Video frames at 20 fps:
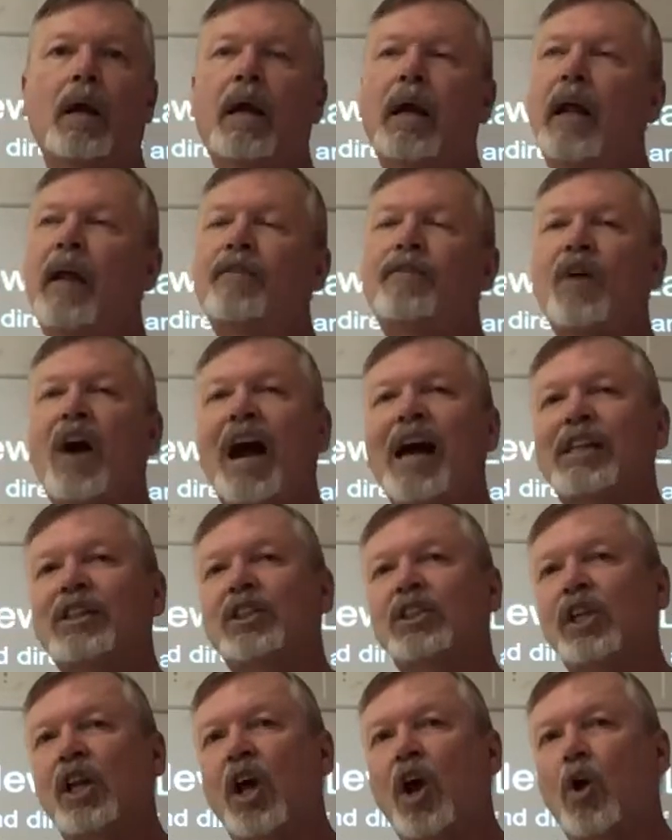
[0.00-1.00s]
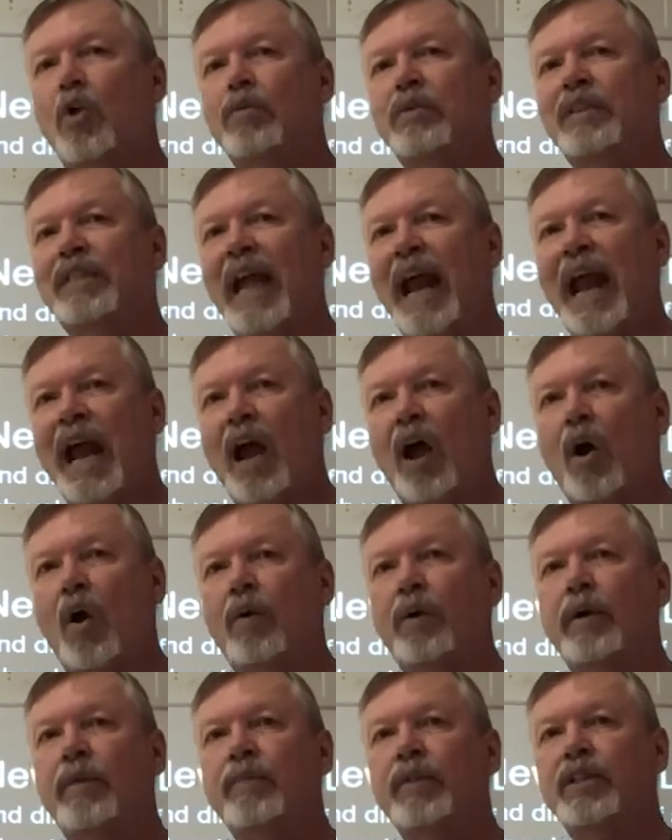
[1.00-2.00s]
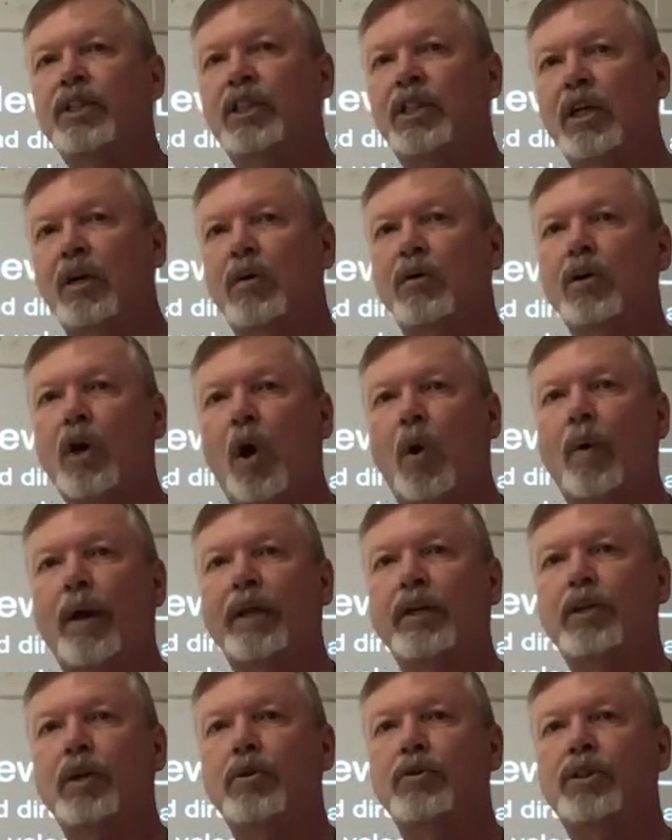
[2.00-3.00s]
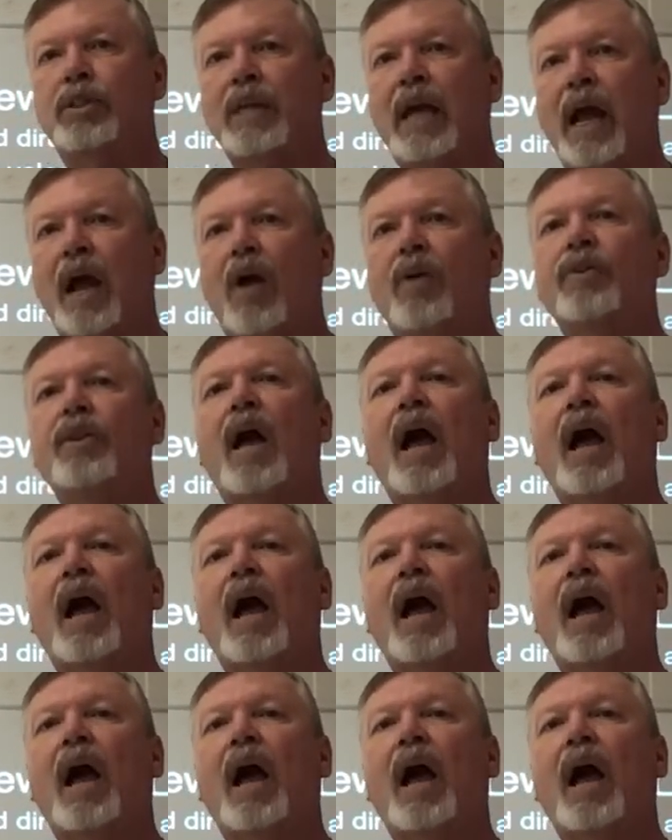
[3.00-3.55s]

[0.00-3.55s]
If I slowed down, still going due south,